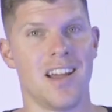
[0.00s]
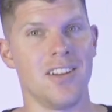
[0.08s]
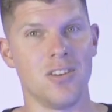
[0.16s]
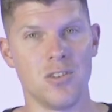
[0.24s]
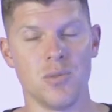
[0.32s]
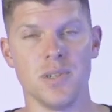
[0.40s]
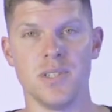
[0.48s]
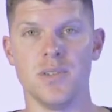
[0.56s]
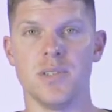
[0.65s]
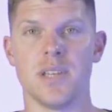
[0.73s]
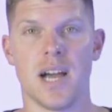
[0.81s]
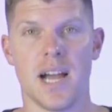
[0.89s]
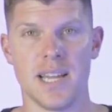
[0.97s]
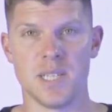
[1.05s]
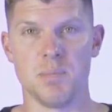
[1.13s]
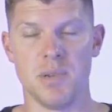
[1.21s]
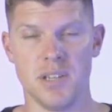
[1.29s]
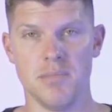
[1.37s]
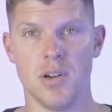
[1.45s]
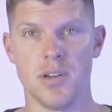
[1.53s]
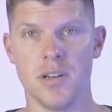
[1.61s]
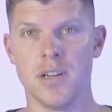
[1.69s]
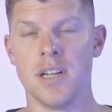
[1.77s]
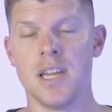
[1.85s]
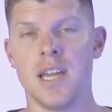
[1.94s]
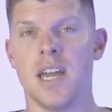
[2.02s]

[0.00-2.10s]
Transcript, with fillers: I always use the high speed motor.